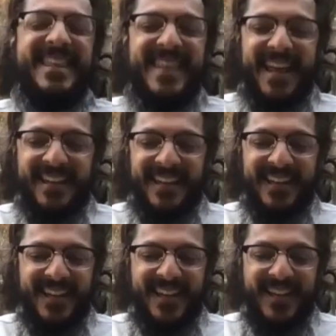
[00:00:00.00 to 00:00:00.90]
Then
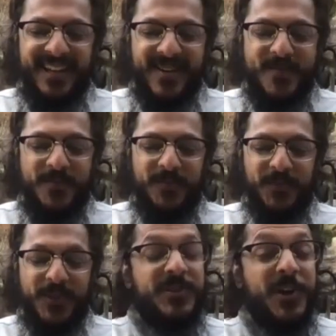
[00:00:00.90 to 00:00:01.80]

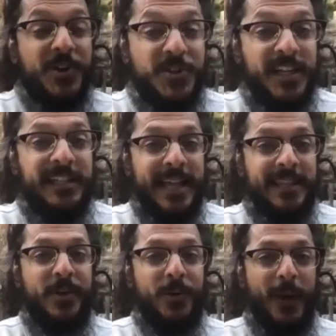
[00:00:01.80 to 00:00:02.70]
Prince Arjuna
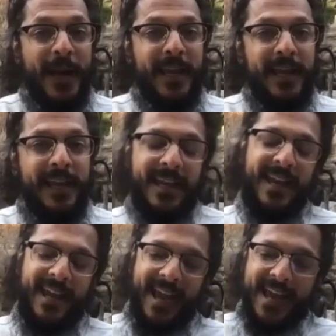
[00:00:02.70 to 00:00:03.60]
led the way,
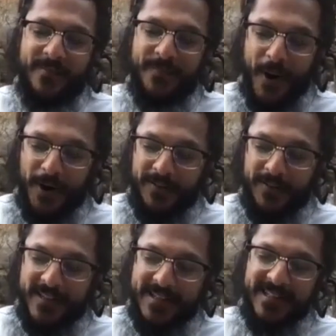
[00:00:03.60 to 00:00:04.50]
and part
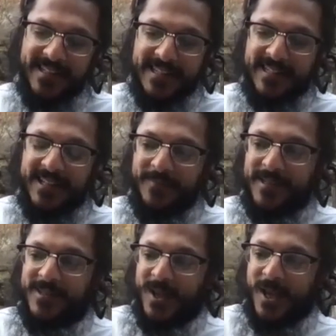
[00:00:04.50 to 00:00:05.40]
of this system
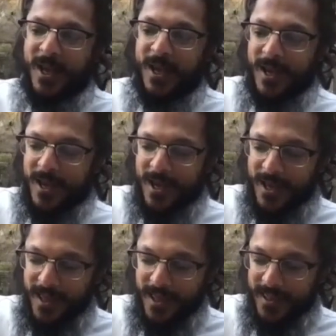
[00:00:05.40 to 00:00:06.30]
is
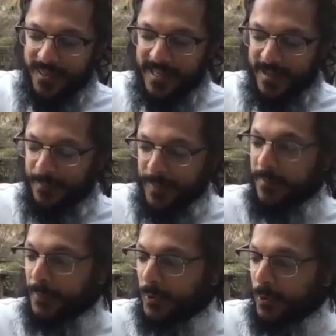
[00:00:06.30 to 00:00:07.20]
the
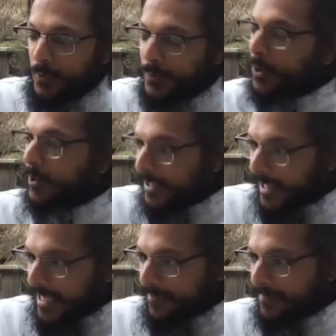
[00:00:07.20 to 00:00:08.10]
people who
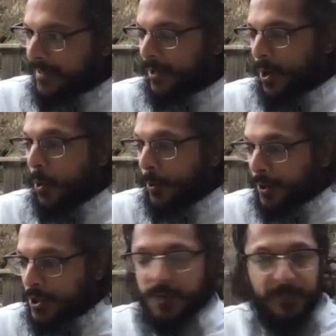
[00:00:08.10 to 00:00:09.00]
proclaim
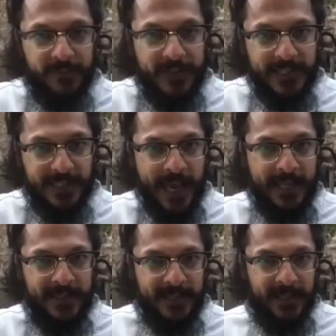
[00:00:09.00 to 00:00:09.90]
ownership of this
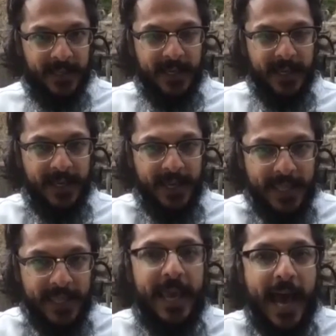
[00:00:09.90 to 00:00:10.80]
land,
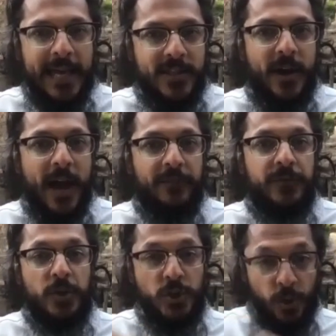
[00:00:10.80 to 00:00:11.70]
they either have
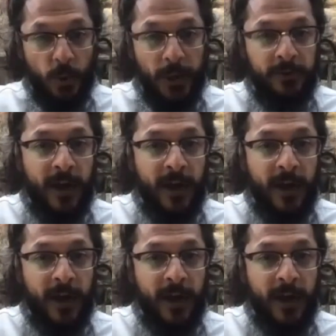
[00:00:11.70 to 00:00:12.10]
to join